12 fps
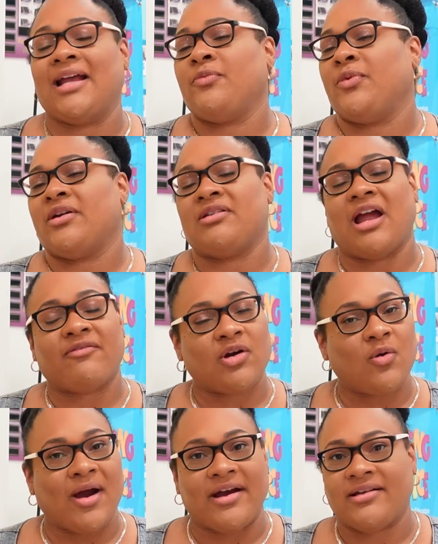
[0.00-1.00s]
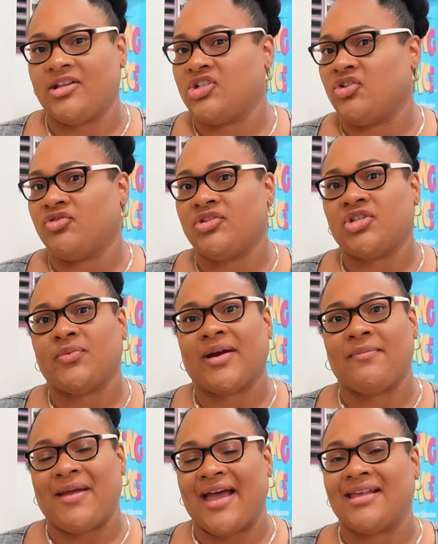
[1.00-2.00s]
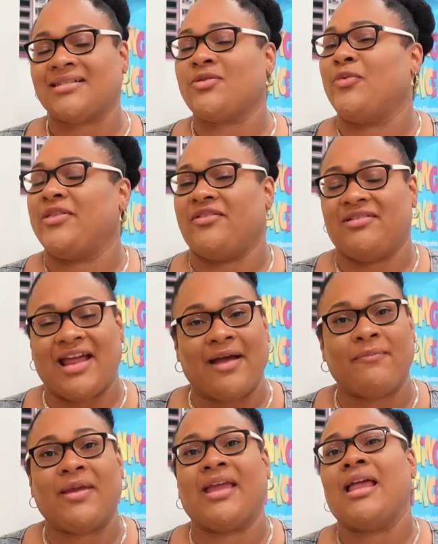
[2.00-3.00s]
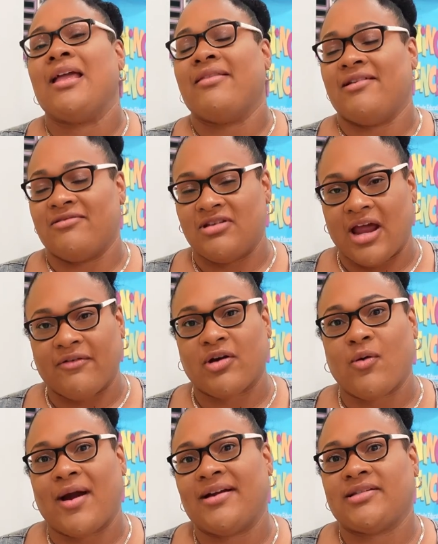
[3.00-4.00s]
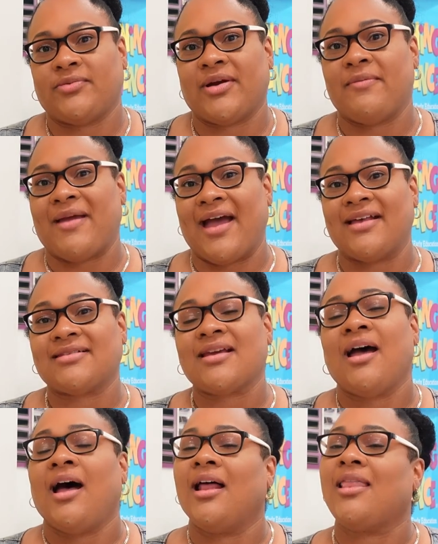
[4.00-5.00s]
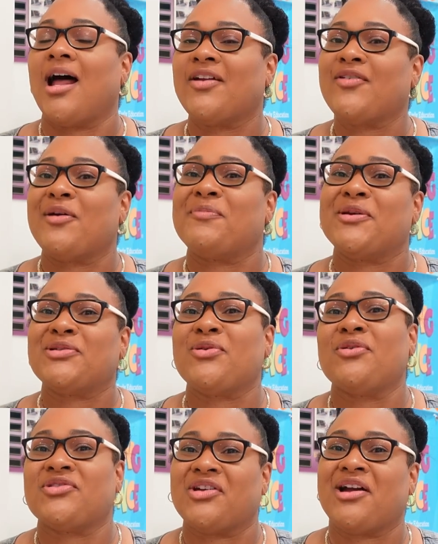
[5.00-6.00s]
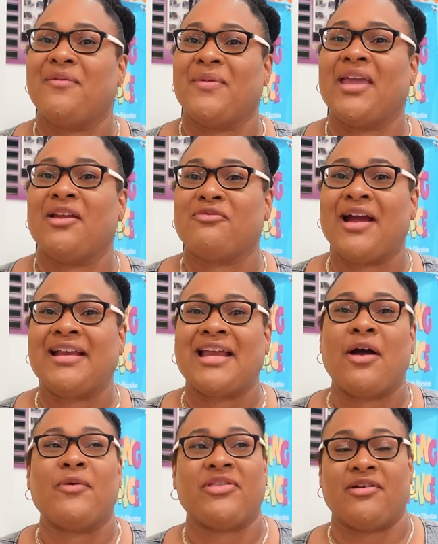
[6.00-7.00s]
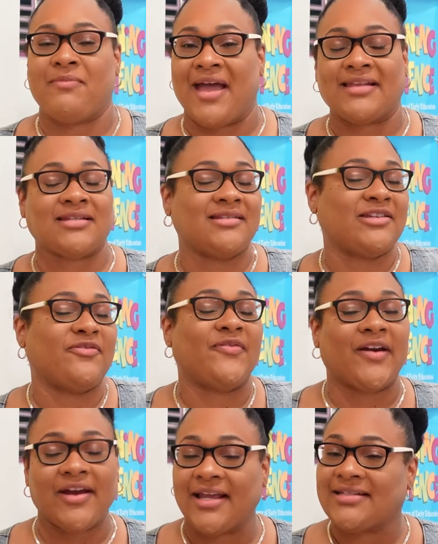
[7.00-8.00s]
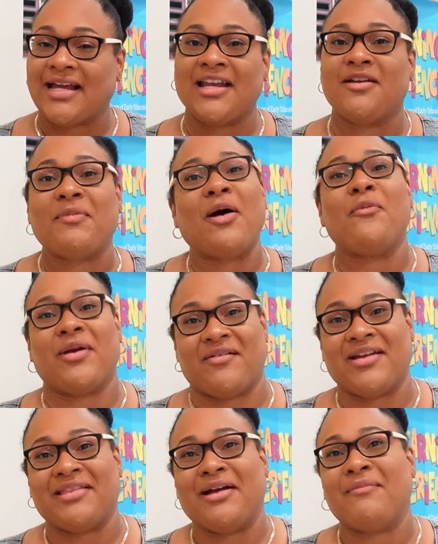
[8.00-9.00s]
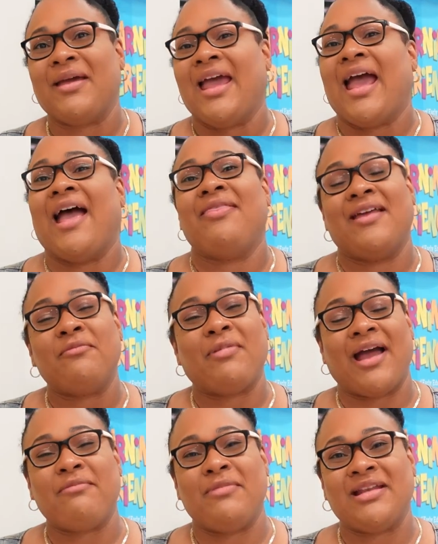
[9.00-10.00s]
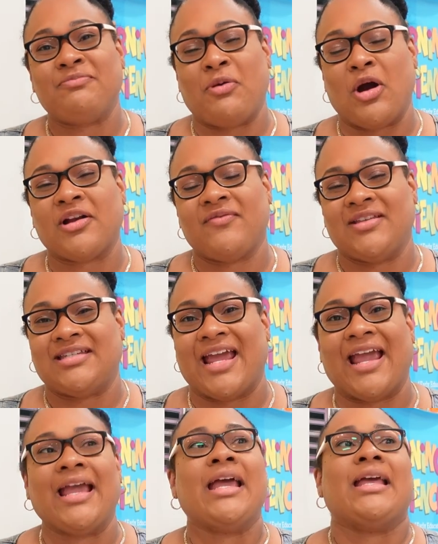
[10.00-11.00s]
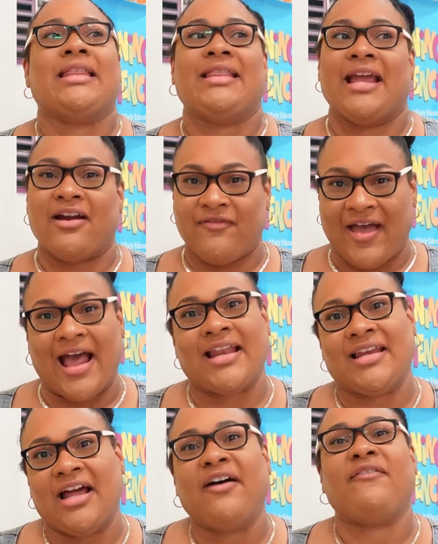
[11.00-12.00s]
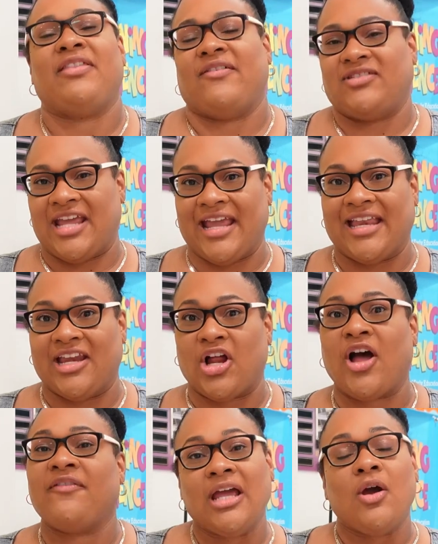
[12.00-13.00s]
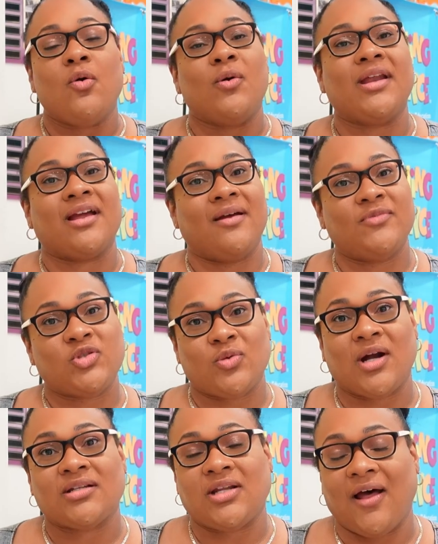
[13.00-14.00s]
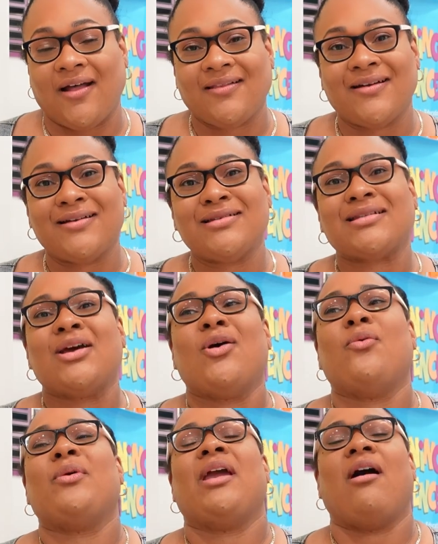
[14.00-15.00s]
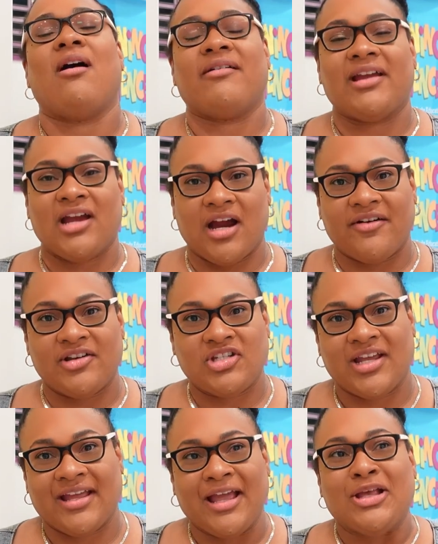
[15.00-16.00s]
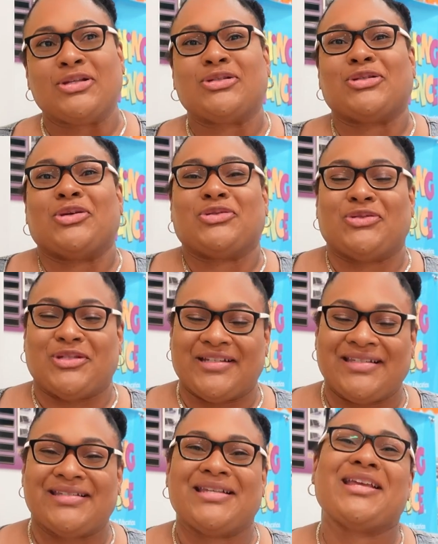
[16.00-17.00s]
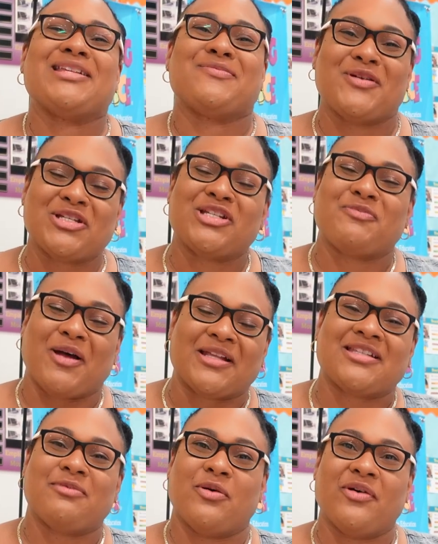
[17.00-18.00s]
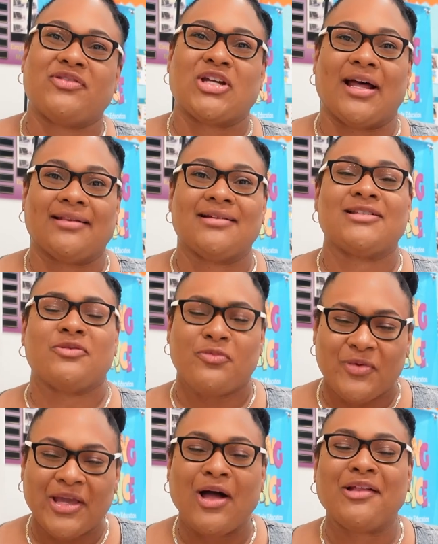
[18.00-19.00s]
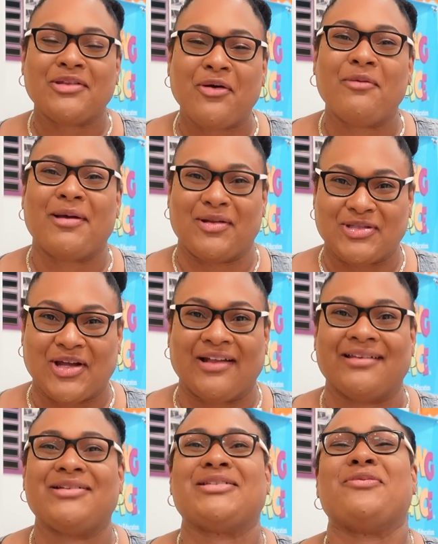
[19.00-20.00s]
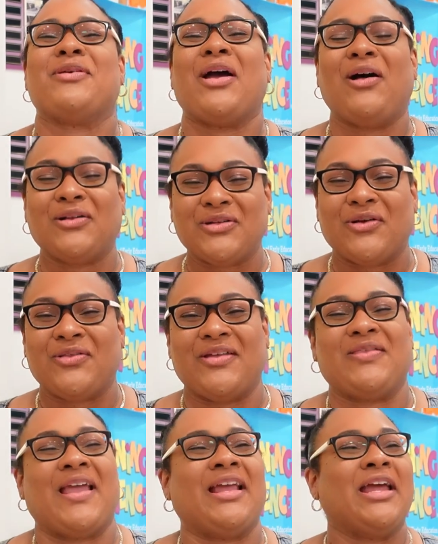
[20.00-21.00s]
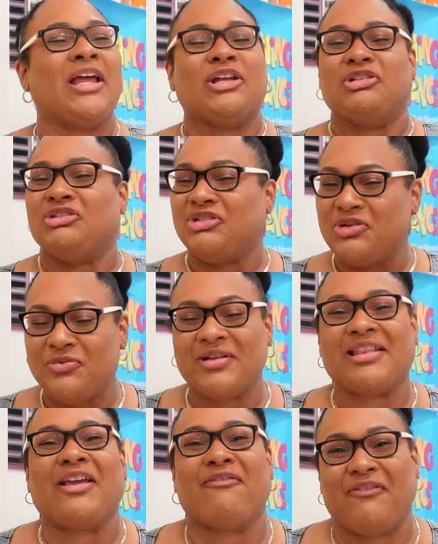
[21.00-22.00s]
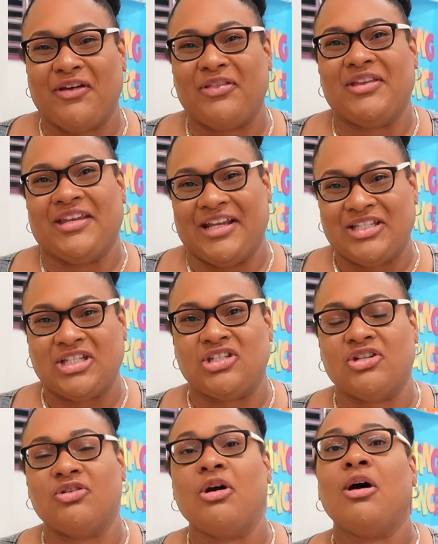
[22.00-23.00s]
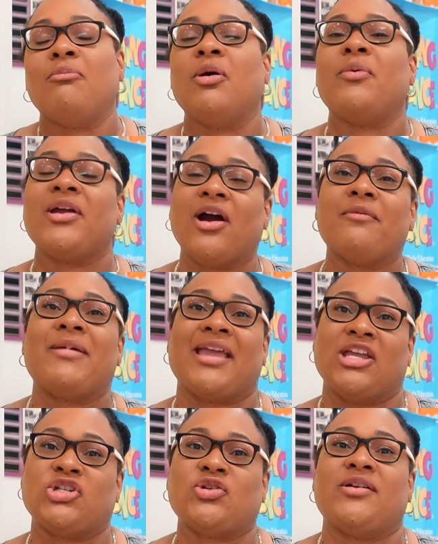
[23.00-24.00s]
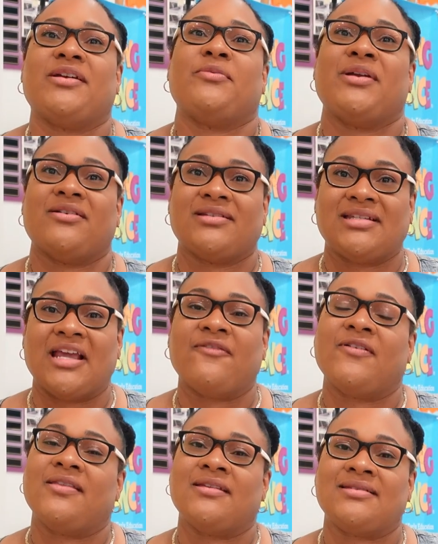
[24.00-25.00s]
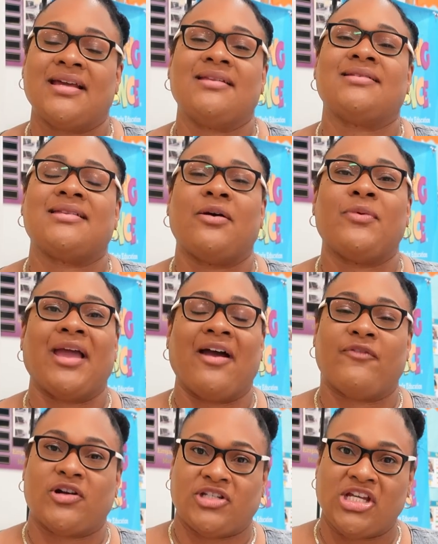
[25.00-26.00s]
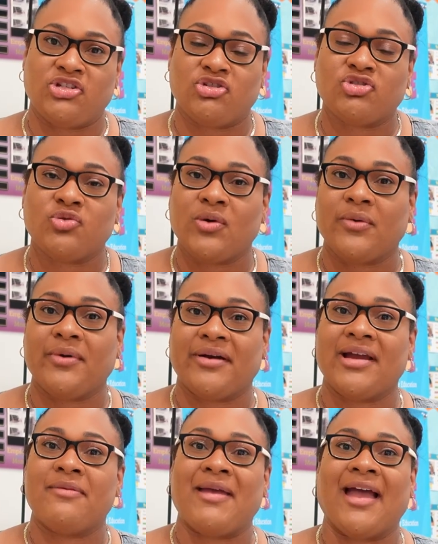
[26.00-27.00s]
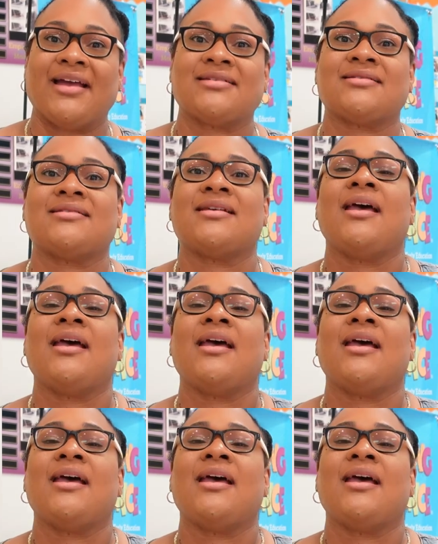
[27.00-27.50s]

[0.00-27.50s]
we are not requiring the children to wear a mask. When they're napping, they're not required to wear a mask. A lot of our preschoolers are coming in right now with their masks because they're very excited about wearing them. And then by mid part of the day, they've had enough, they've taken it off. When it comes to our toddlers, we are encouraging social distancing as much as possible with toddlers. We all know about toddlers, and we all know that they do what they feel the need to do, but we are making sure that we are safe in the sense that we have our teachers who are wearing masks